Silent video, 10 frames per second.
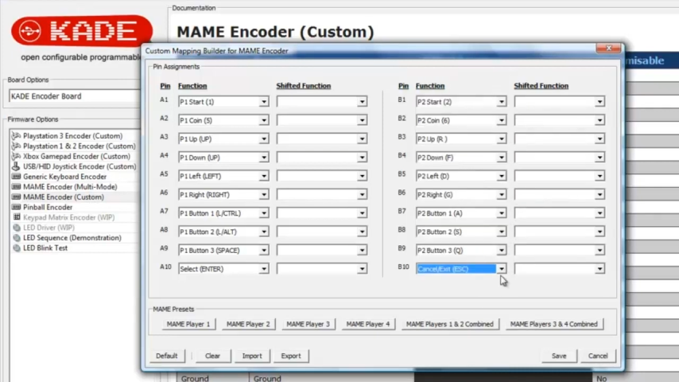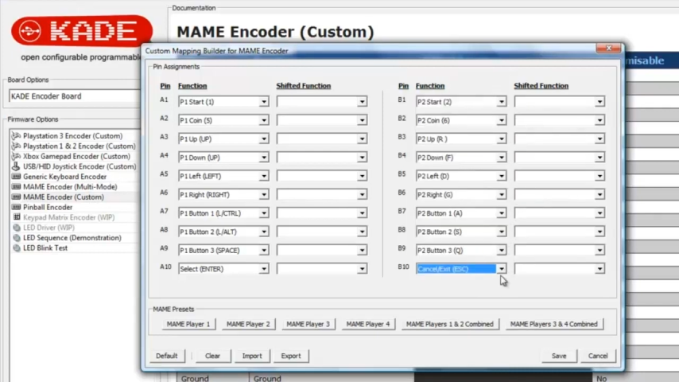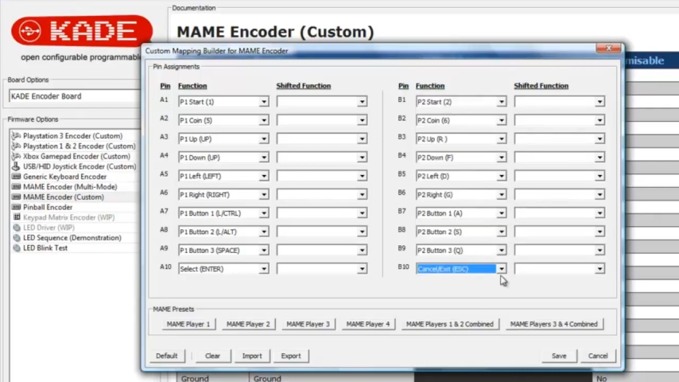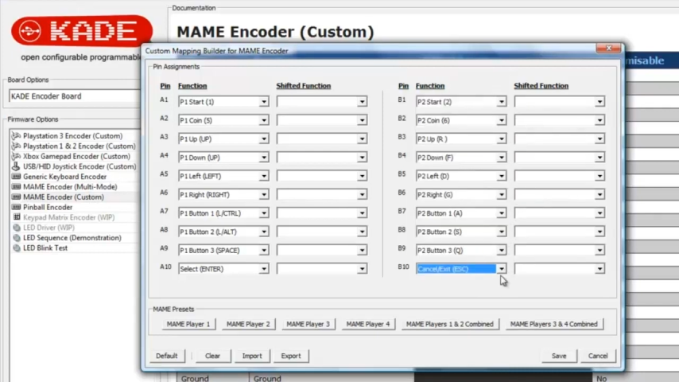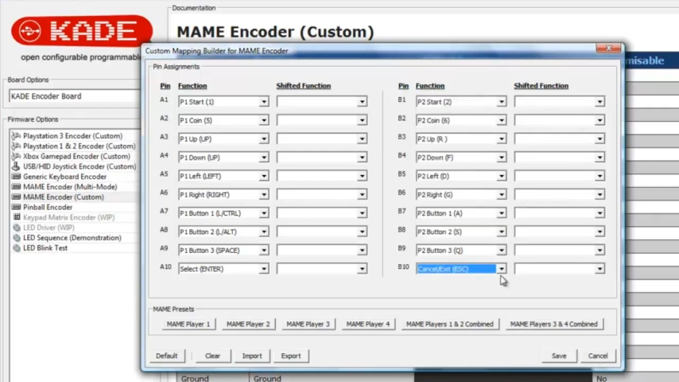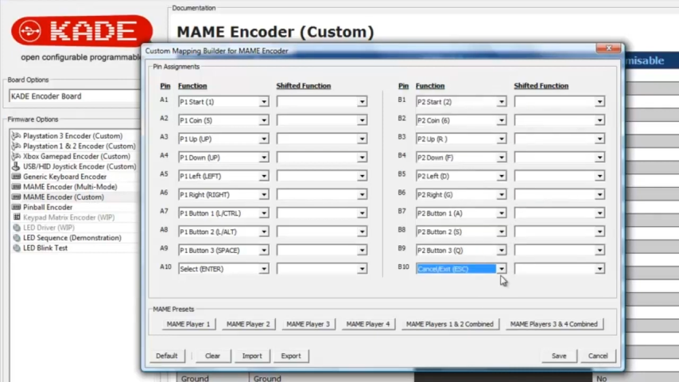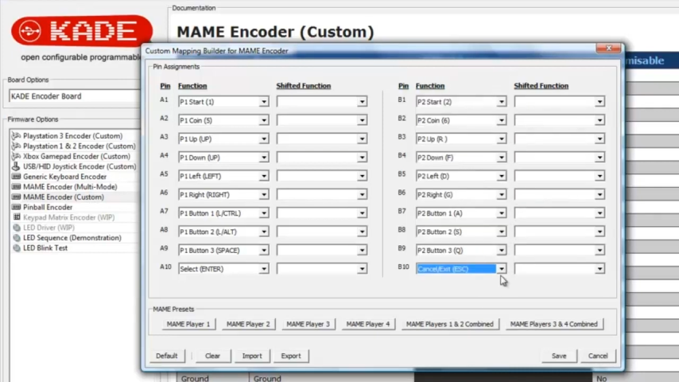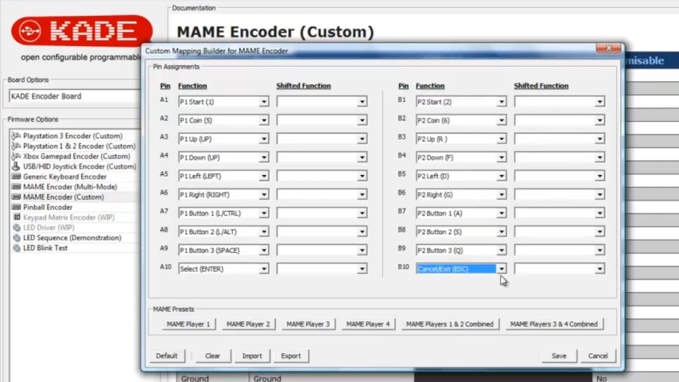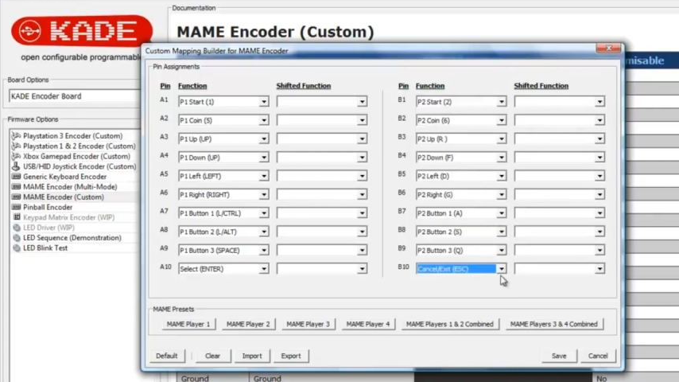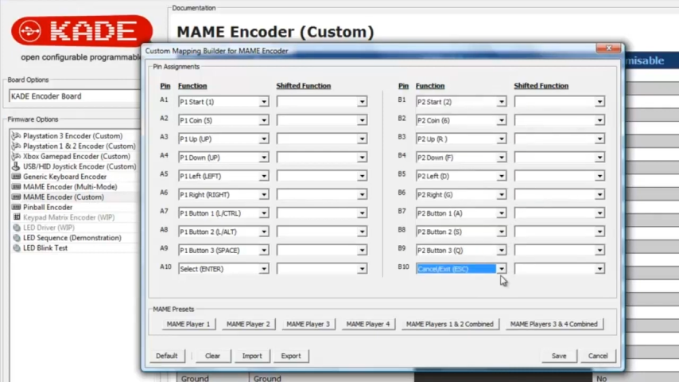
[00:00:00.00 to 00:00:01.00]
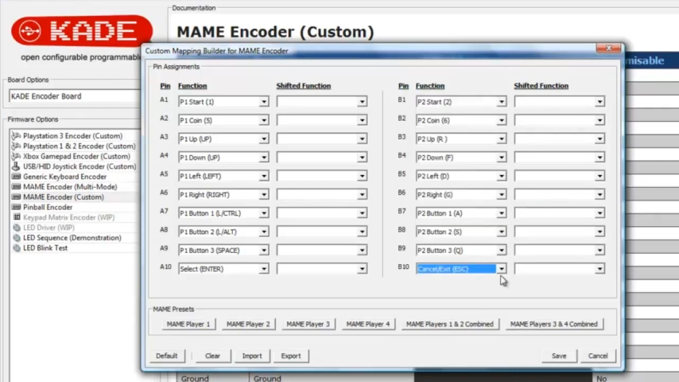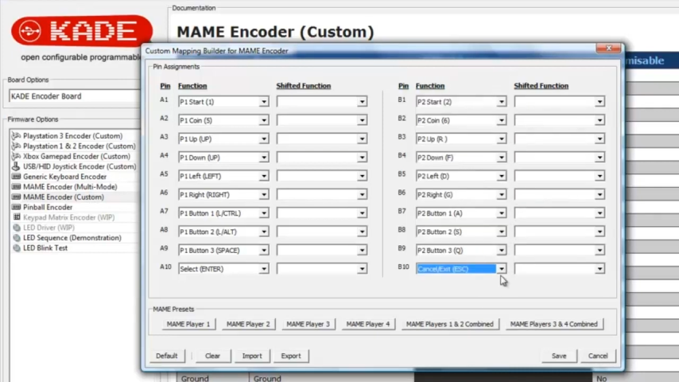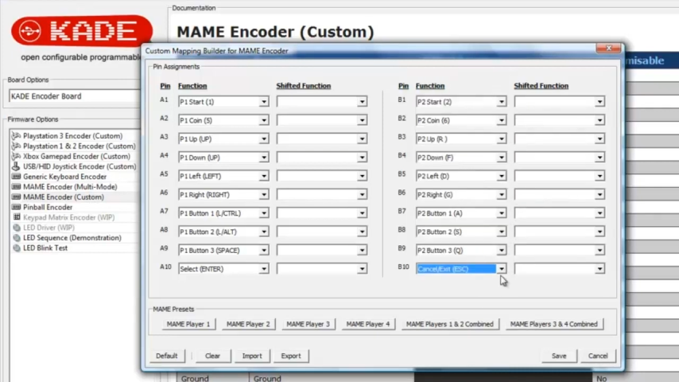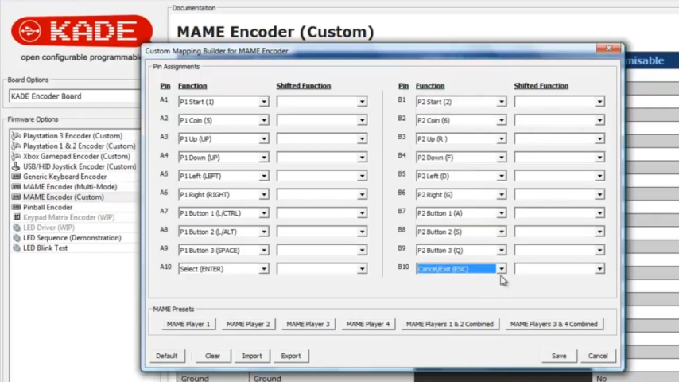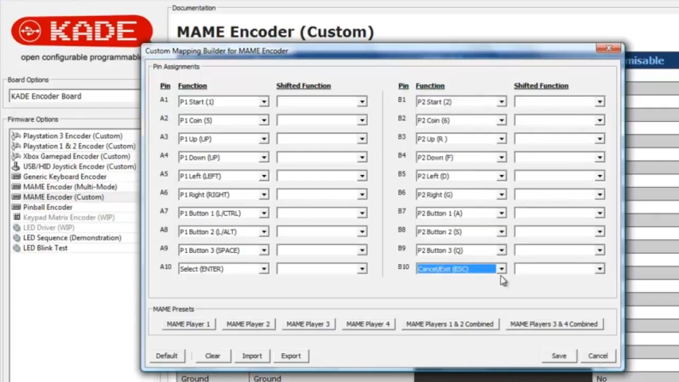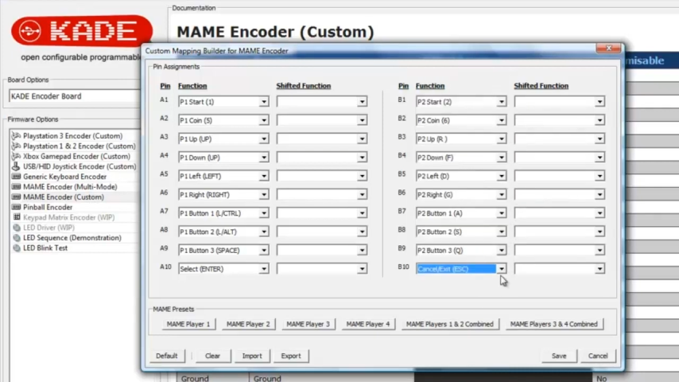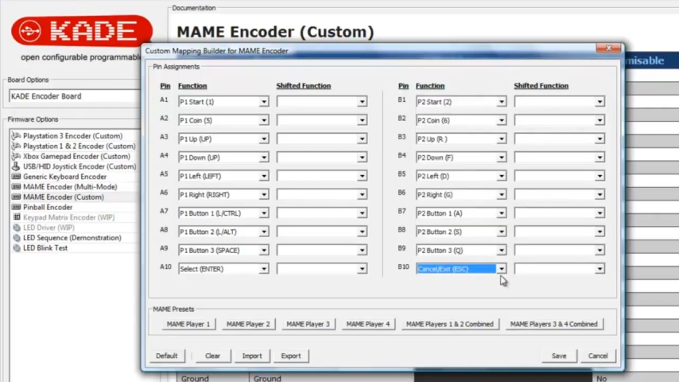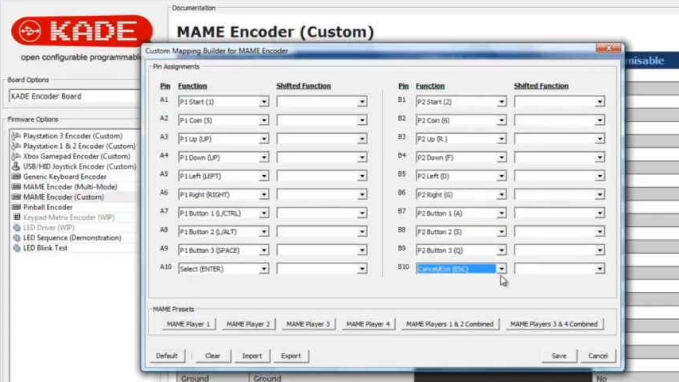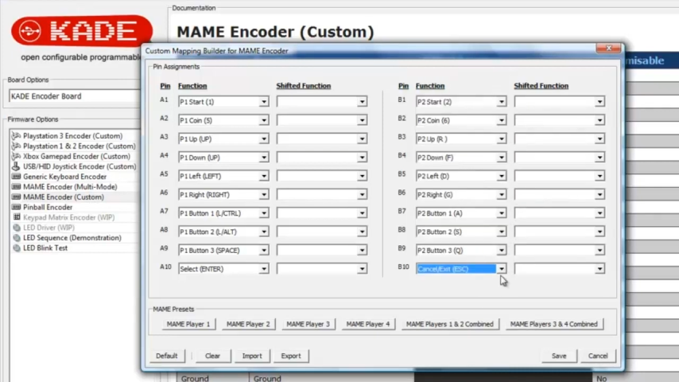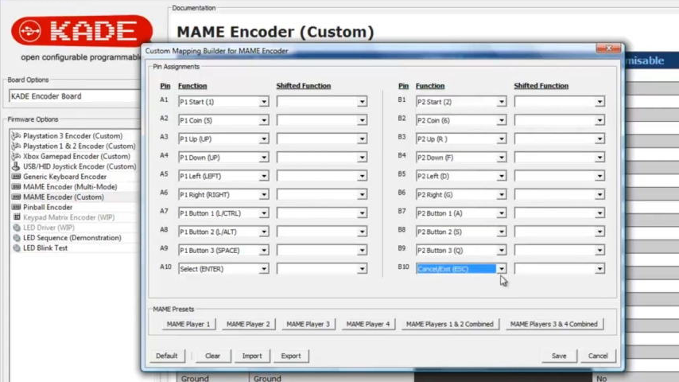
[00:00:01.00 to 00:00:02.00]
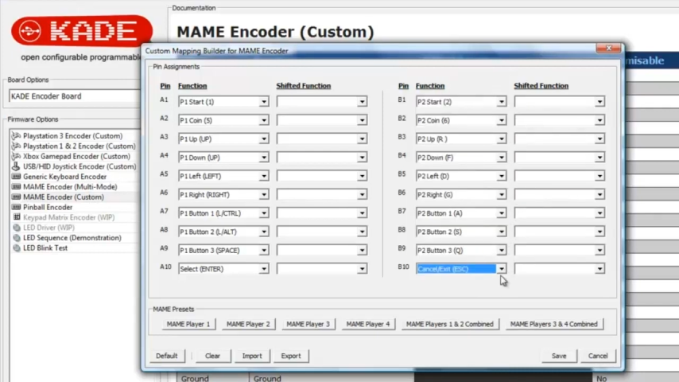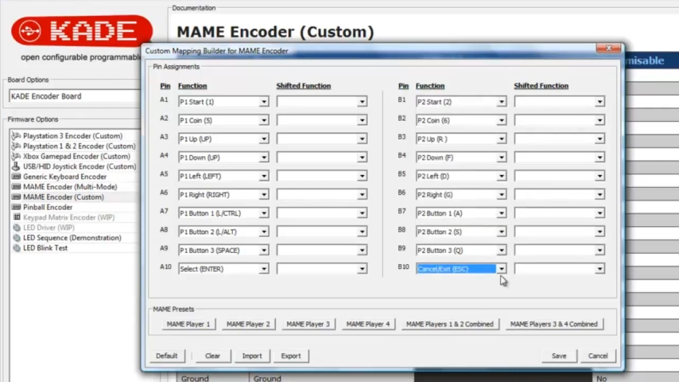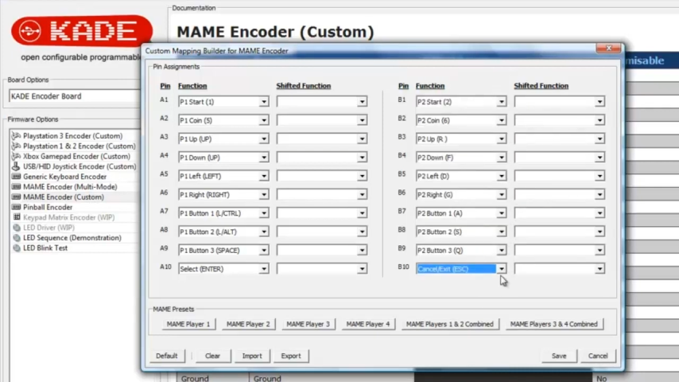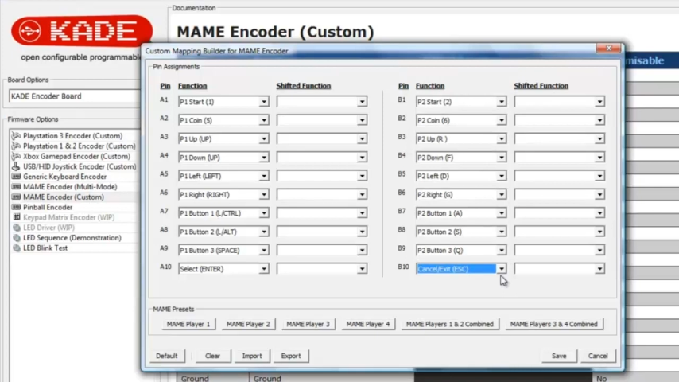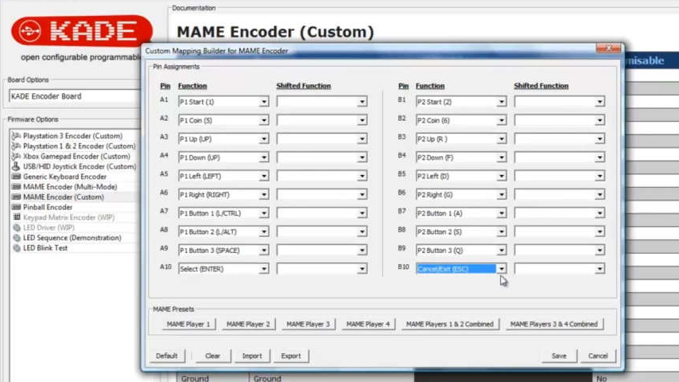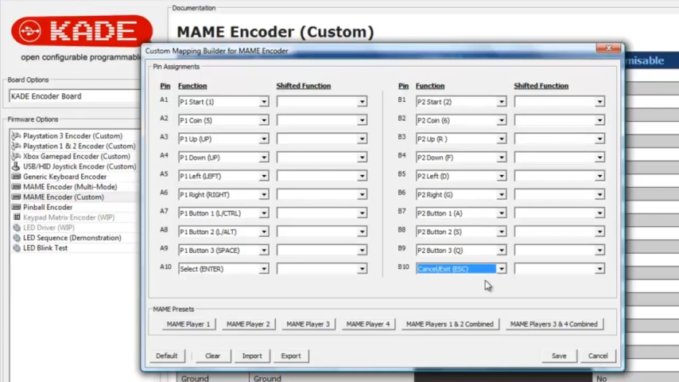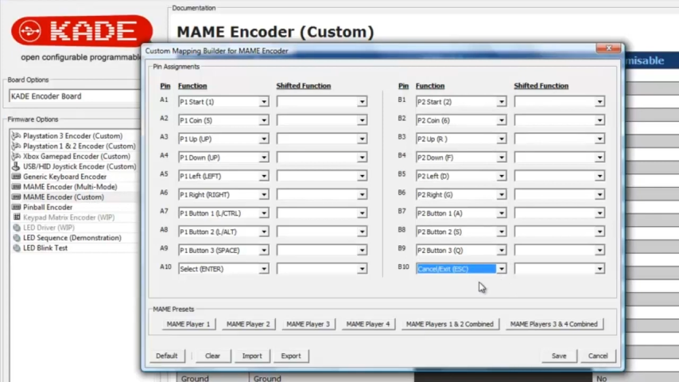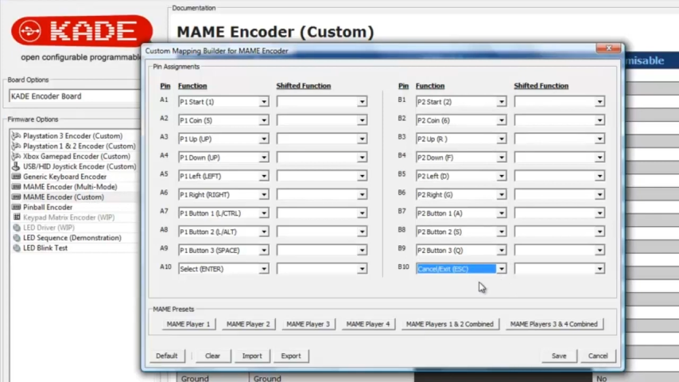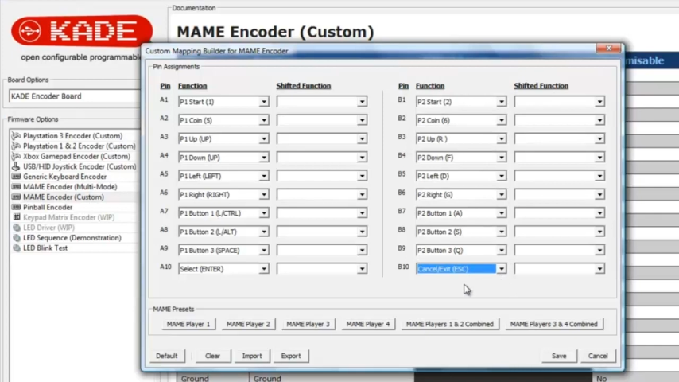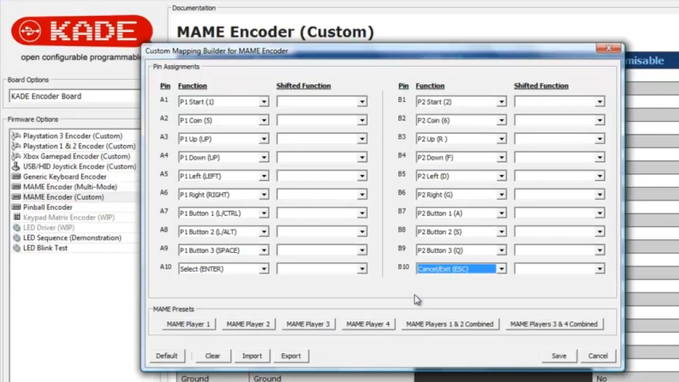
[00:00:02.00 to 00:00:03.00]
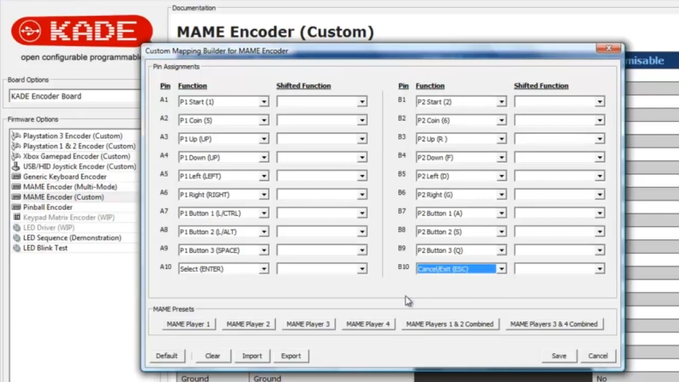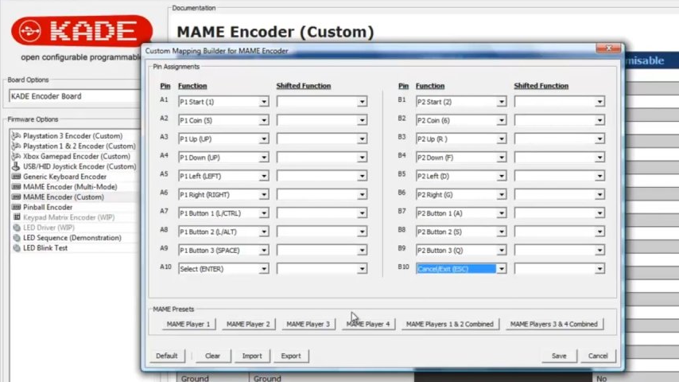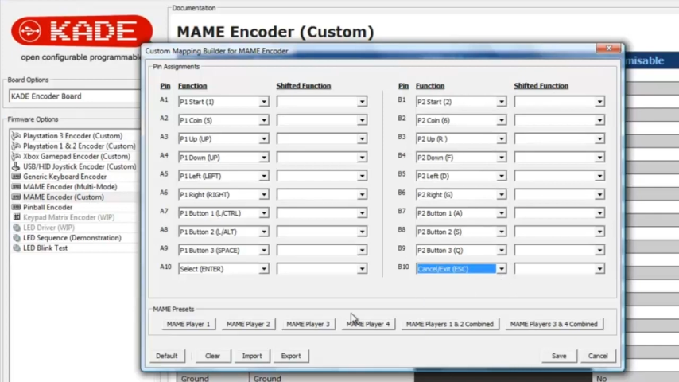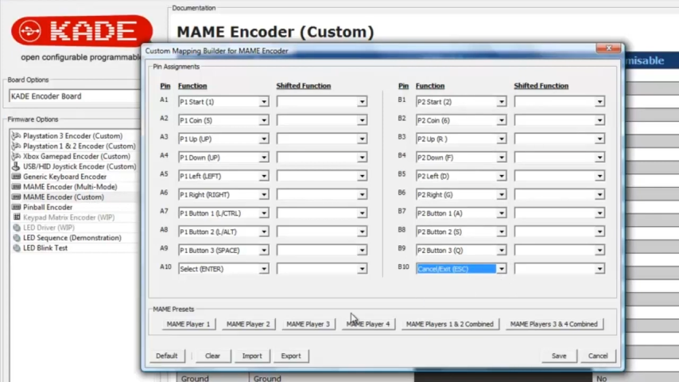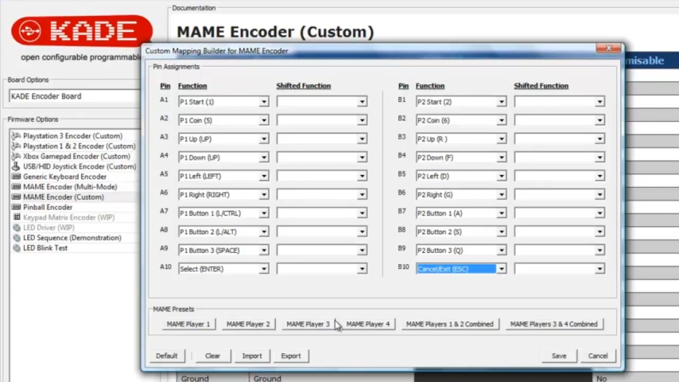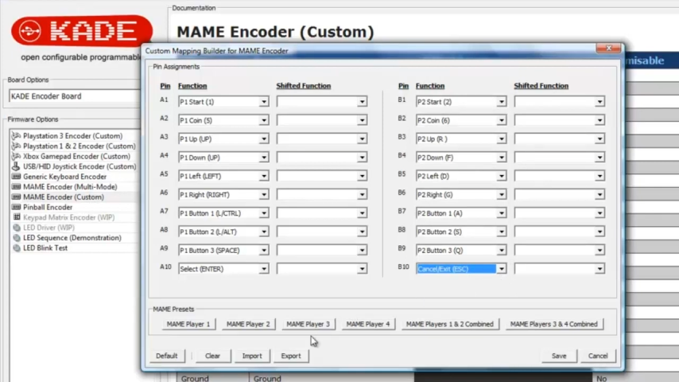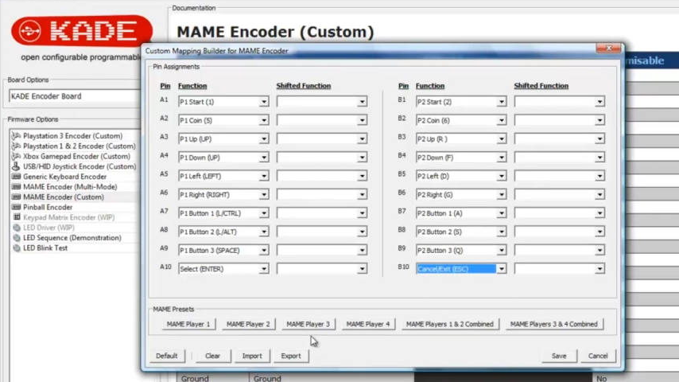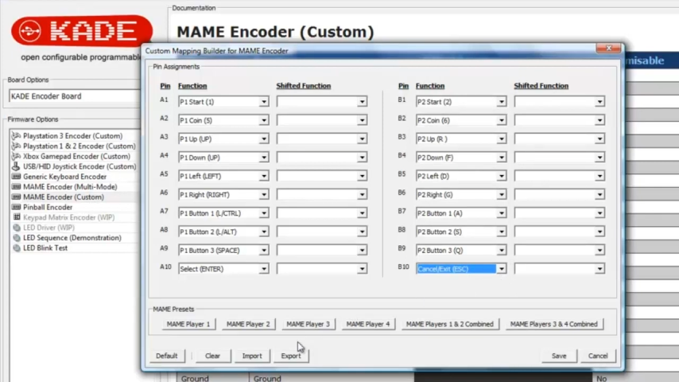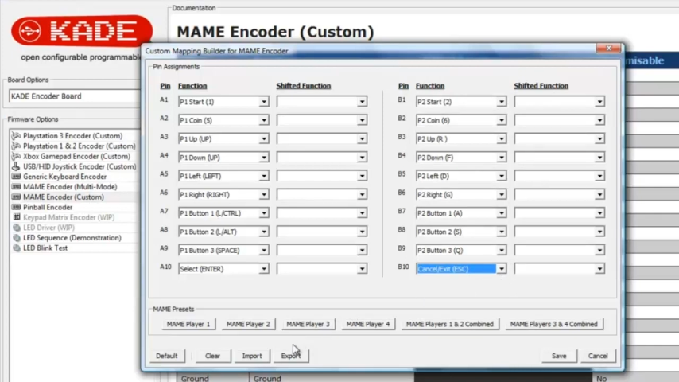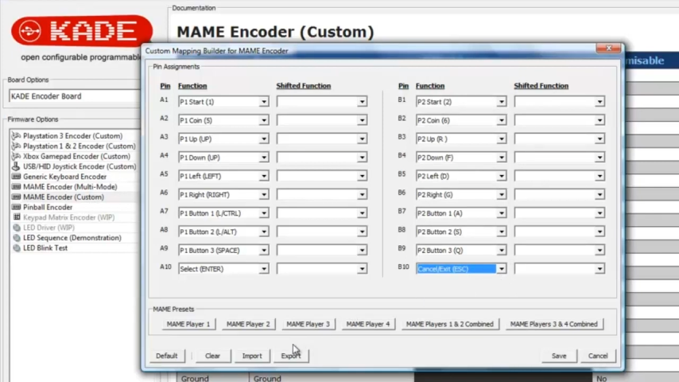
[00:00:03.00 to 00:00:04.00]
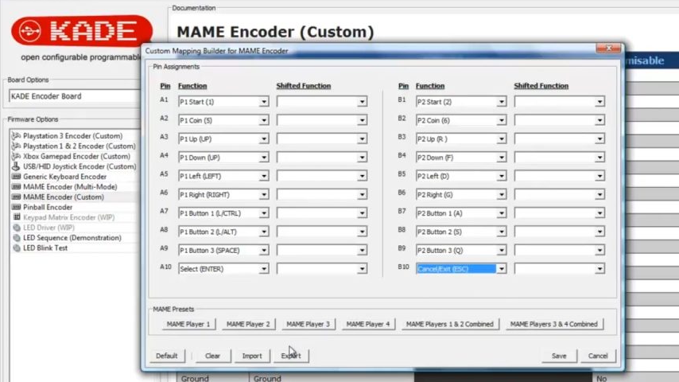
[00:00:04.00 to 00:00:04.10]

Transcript: No face is visible, so there are no lips to read.